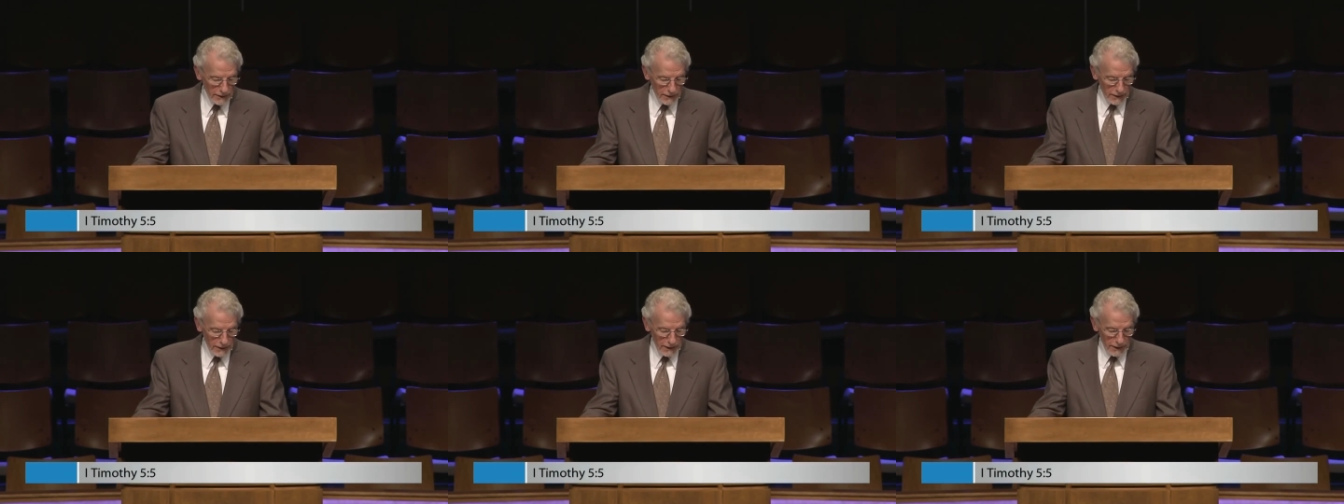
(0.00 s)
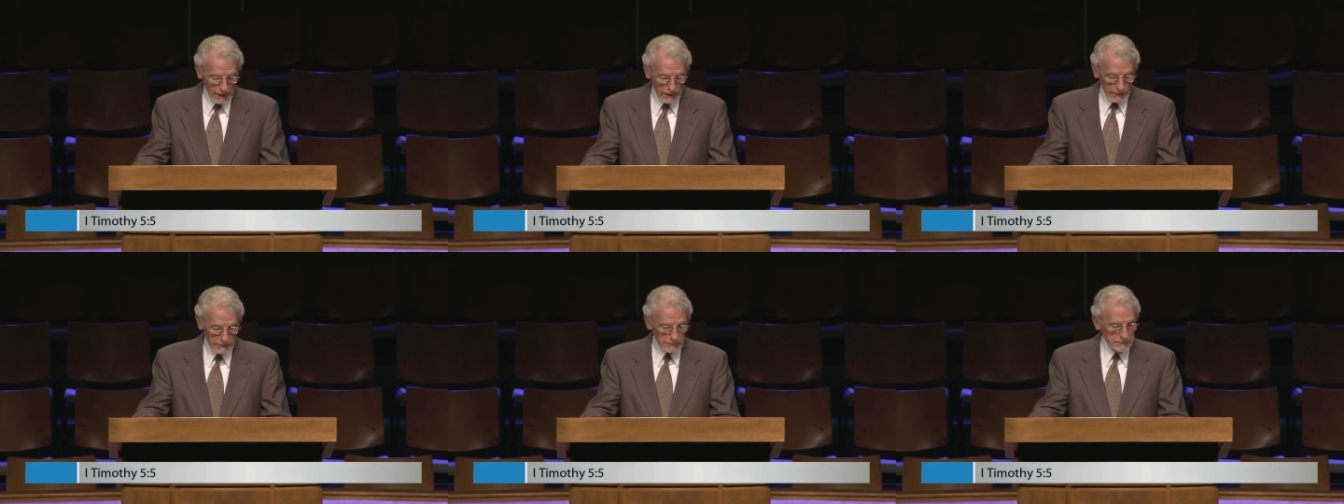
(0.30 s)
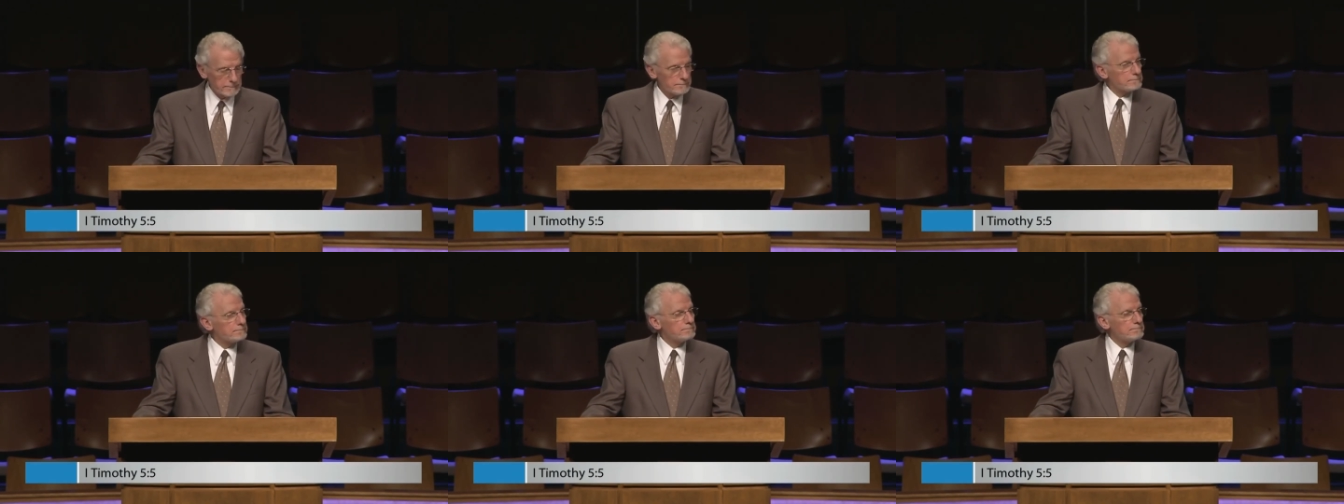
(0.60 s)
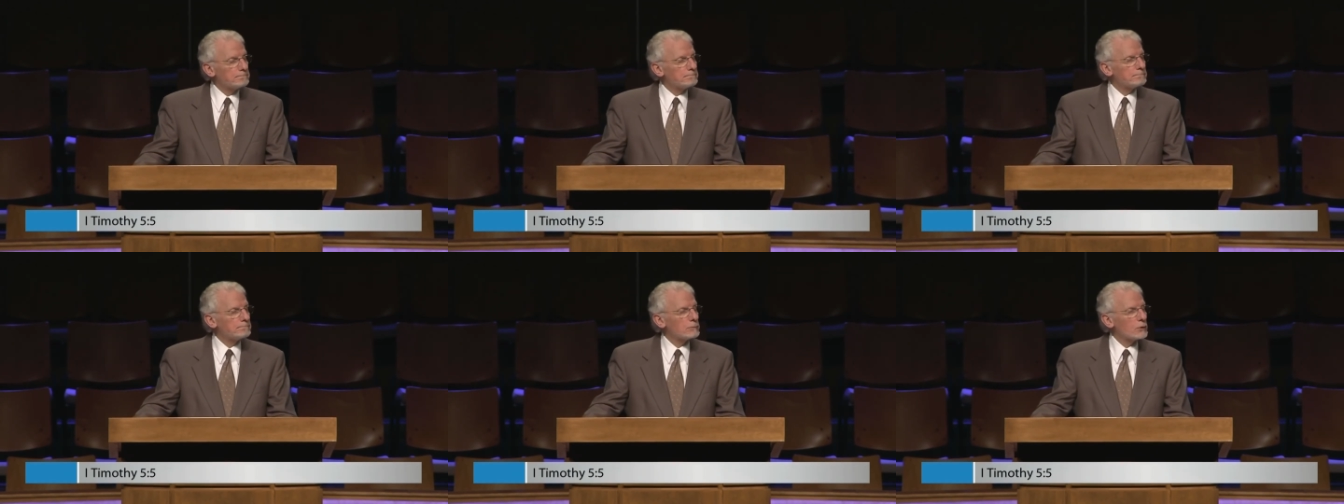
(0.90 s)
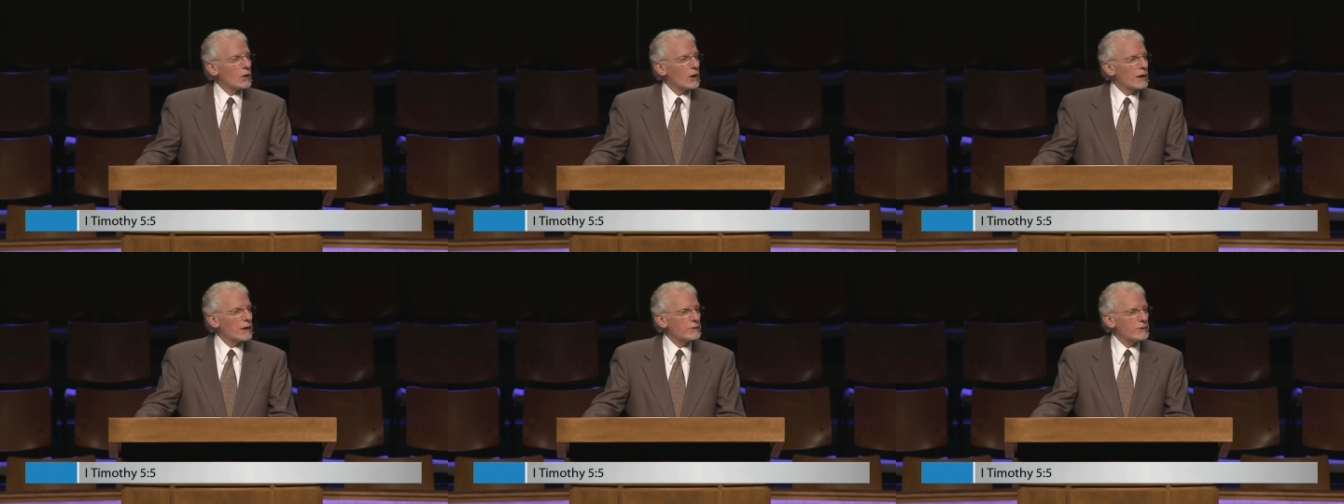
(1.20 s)
Um,
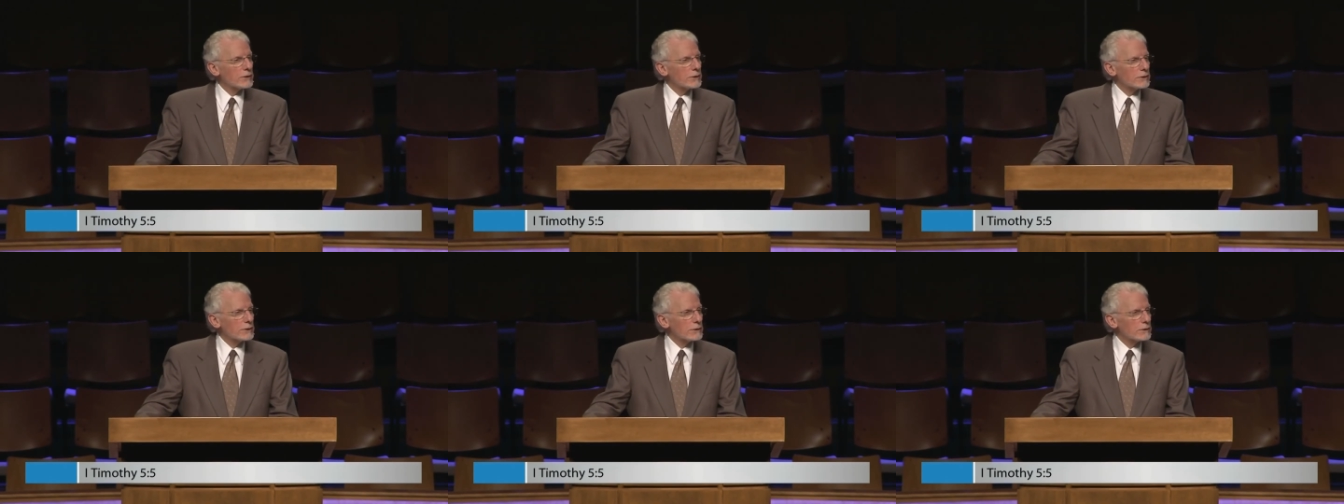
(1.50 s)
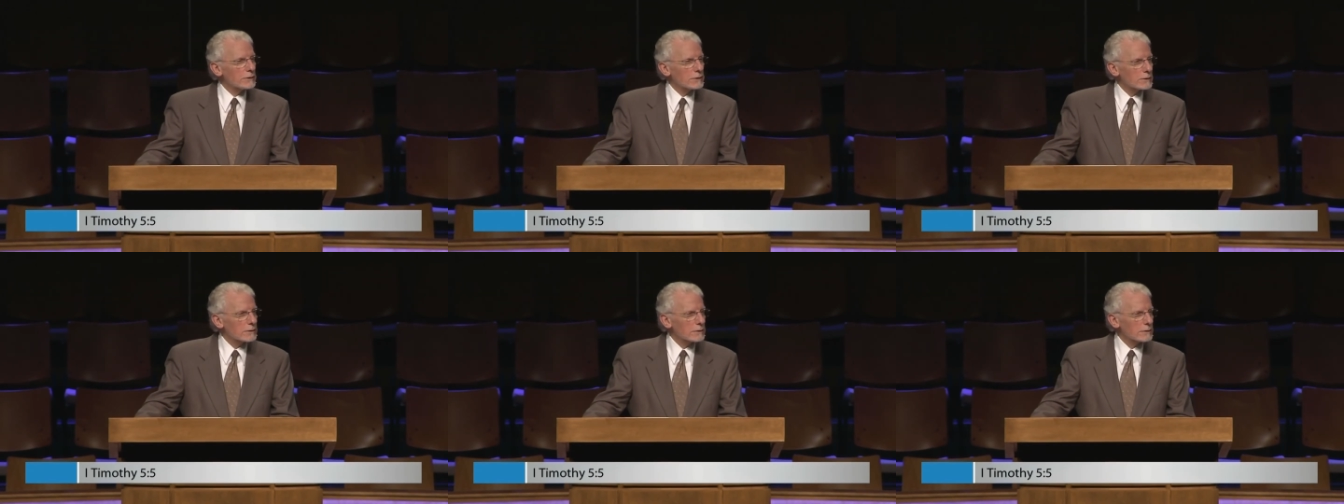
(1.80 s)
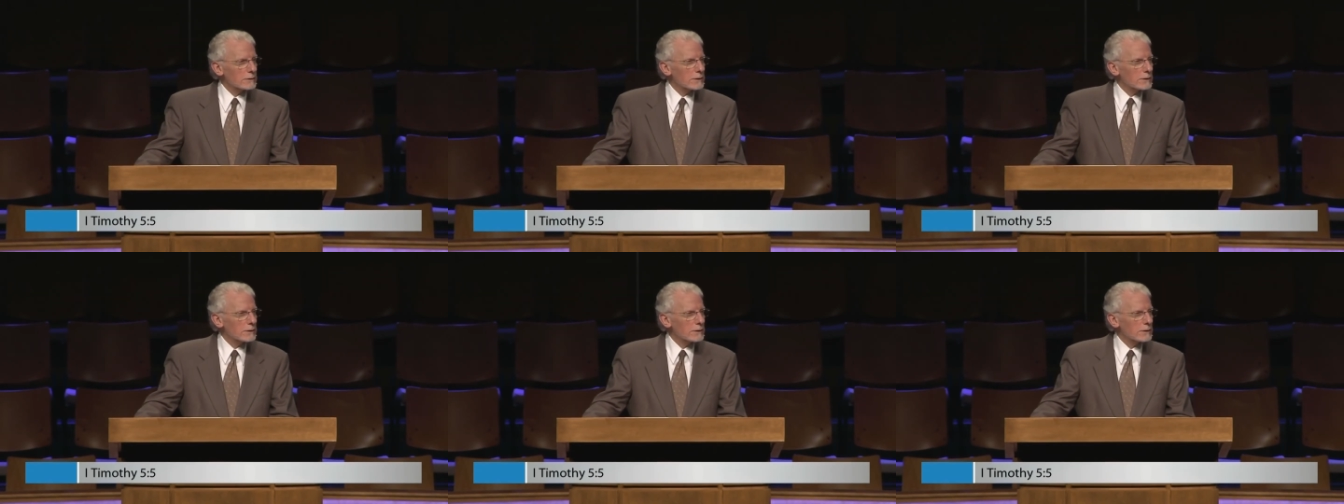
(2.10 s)
whether,